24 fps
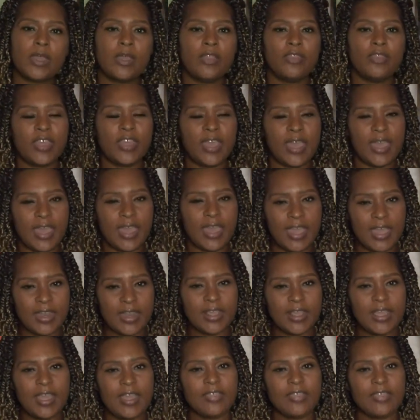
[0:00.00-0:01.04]
then
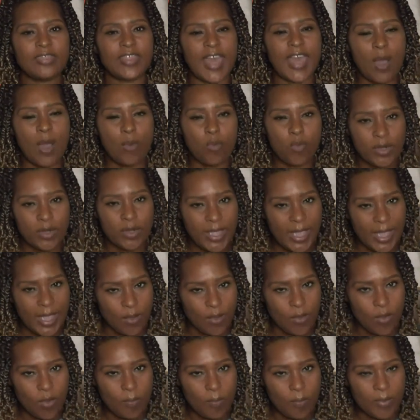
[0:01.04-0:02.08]
that would
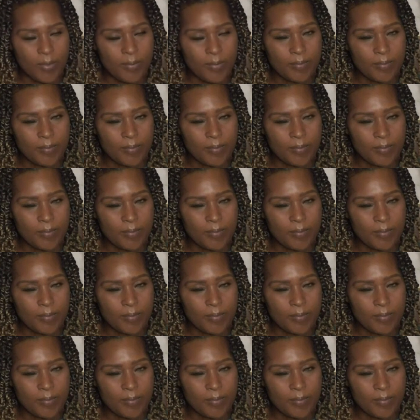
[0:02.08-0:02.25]
help.